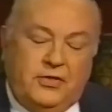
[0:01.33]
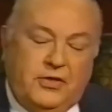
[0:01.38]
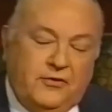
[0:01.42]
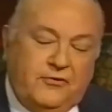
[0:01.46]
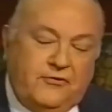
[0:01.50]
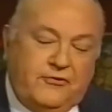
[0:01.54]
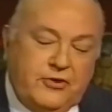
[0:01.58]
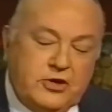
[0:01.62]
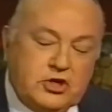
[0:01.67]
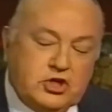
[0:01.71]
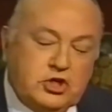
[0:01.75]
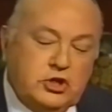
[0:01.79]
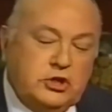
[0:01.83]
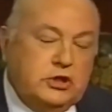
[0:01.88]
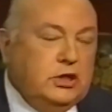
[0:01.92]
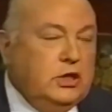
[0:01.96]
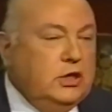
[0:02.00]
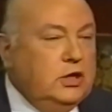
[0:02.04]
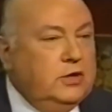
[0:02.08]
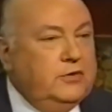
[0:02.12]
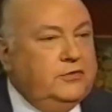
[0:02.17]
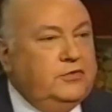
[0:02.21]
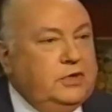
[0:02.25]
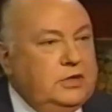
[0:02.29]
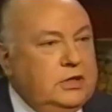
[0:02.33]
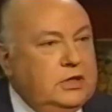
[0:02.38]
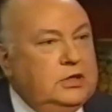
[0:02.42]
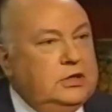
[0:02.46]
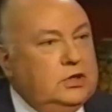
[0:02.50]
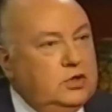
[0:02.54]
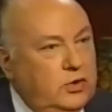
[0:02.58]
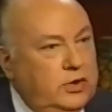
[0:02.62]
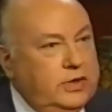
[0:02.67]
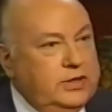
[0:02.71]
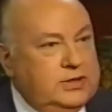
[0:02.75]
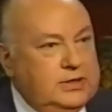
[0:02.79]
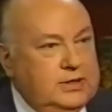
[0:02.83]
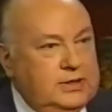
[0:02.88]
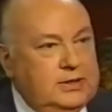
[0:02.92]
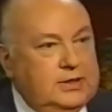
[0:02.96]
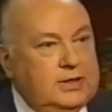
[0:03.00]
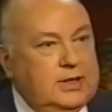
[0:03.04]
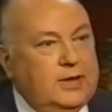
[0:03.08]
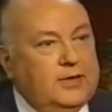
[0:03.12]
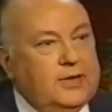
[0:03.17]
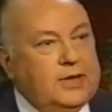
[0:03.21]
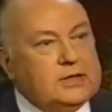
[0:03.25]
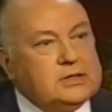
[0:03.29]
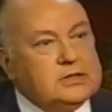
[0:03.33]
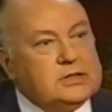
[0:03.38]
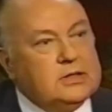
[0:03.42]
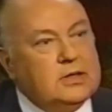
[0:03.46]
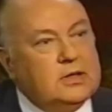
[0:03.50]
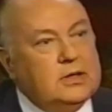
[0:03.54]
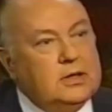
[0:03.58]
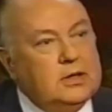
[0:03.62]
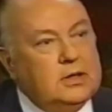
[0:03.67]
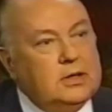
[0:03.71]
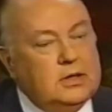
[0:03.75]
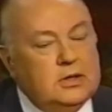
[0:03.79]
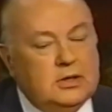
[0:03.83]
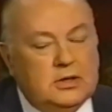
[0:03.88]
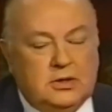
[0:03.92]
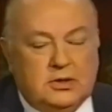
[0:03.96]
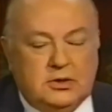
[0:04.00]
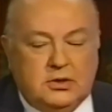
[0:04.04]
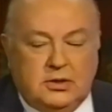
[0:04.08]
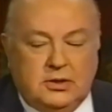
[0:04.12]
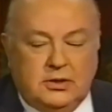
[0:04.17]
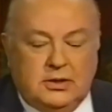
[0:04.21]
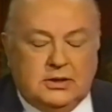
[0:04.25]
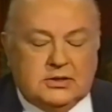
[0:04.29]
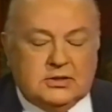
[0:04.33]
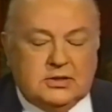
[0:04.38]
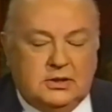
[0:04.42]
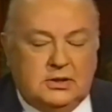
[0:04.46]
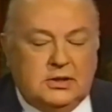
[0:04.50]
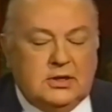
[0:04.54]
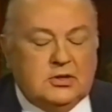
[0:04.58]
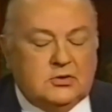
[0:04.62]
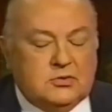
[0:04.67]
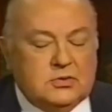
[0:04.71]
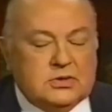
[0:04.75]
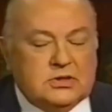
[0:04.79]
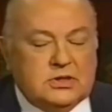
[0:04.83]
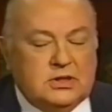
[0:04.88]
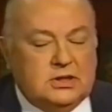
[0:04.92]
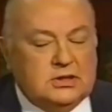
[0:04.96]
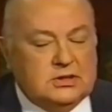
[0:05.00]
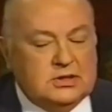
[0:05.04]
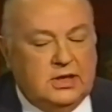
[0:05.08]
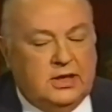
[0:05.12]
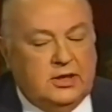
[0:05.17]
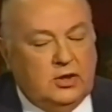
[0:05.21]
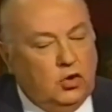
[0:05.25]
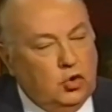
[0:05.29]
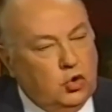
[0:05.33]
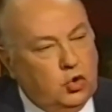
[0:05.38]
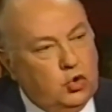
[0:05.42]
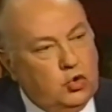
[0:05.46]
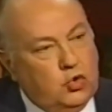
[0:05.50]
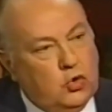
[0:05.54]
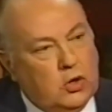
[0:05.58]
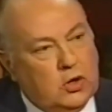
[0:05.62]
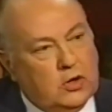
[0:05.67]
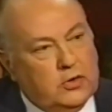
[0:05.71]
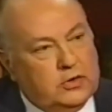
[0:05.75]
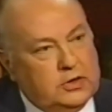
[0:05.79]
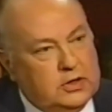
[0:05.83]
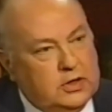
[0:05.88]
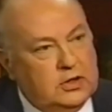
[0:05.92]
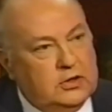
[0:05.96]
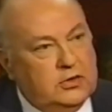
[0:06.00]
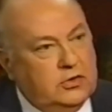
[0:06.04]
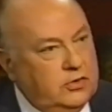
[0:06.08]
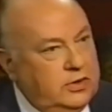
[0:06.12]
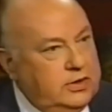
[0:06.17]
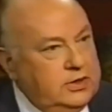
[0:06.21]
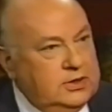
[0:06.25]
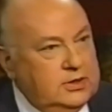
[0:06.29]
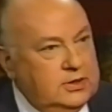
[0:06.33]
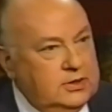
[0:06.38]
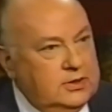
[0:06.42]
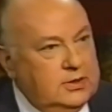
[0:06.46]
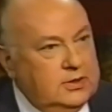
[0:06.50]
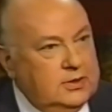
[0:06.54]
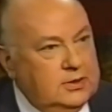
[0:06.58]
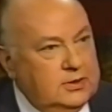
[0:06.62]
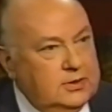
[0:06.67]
The Vision of the Anointed. Now that's an interesting title. Who are the anointed?